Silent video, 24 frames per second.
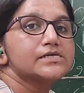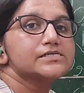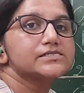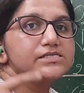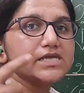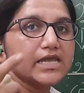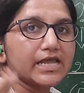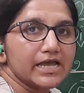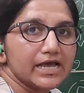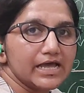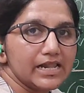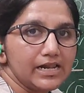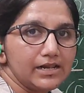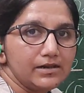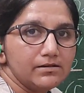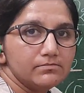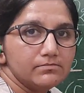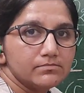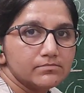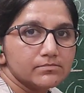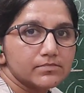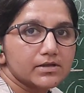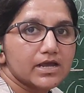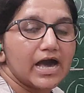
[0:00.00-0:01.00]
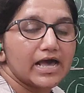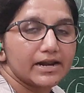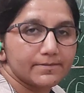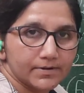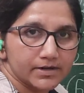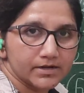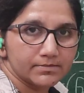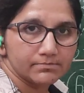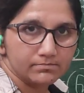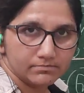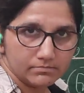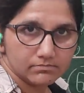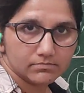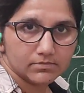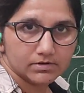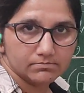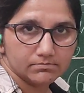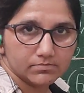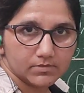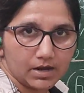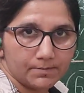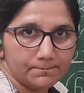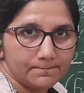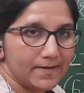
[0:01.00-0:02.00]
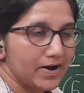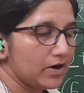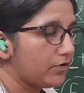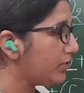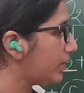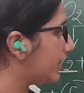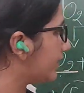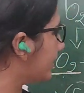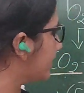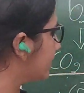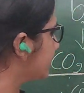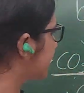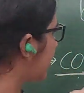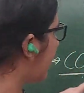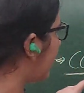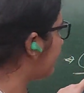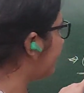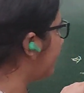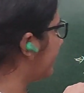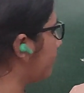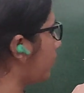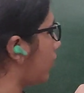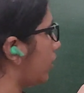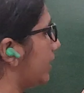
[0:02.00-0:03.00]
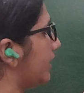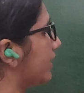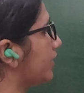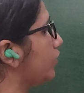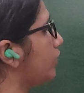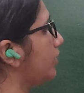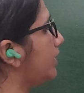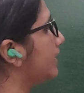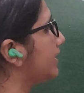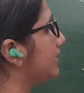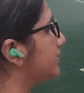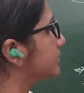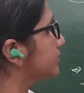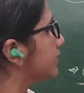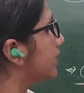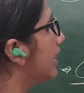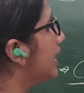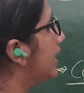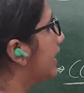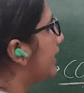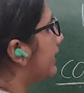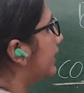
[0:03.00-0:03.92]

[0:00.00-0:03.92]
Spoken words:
single carbon compound. It is carbon molecule. It is.